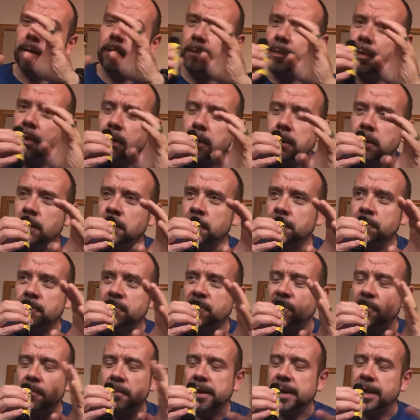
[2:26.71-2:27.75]
But
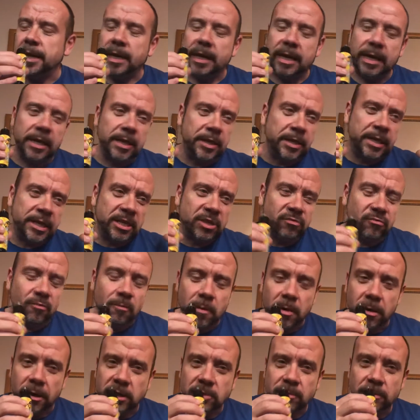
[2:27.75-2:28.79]
for me, this
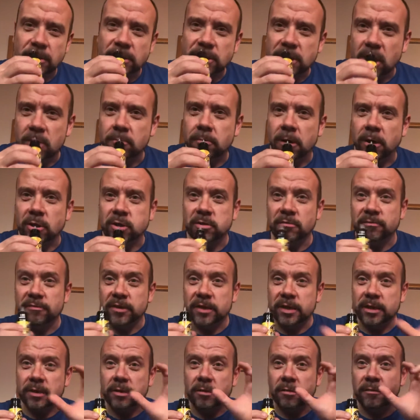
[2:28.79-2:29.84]
reminds me so much of
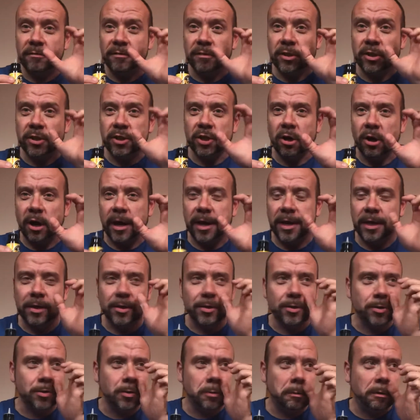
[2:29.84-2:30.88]
the
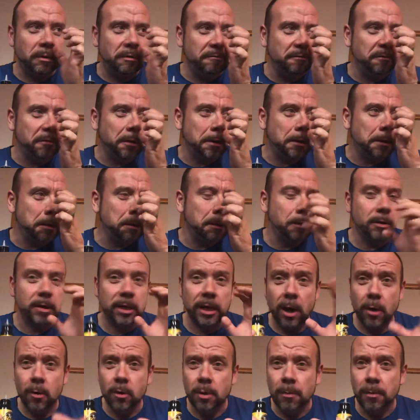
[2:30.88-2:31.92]
giant sort of
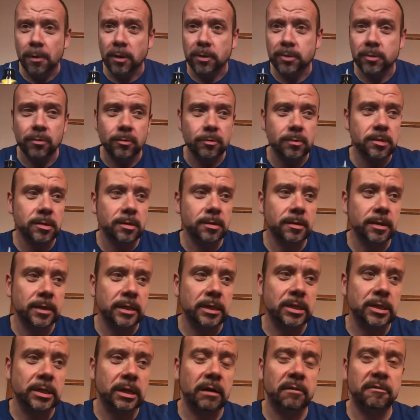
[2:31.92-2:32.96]
cola bottles
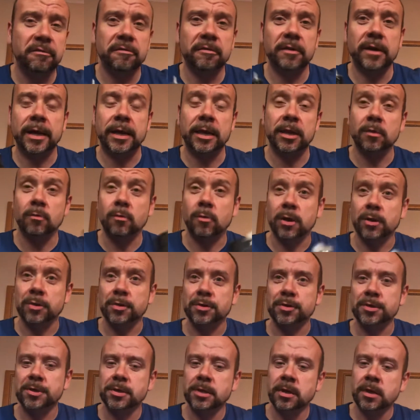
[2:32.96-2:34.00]
and stuff, and the
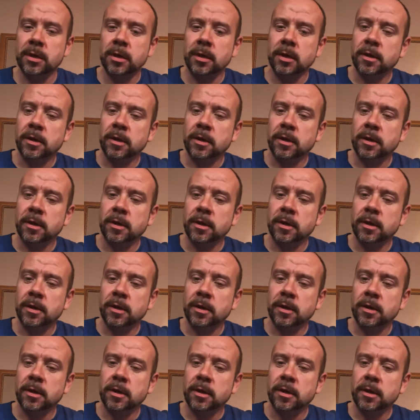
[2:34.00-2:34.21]
ones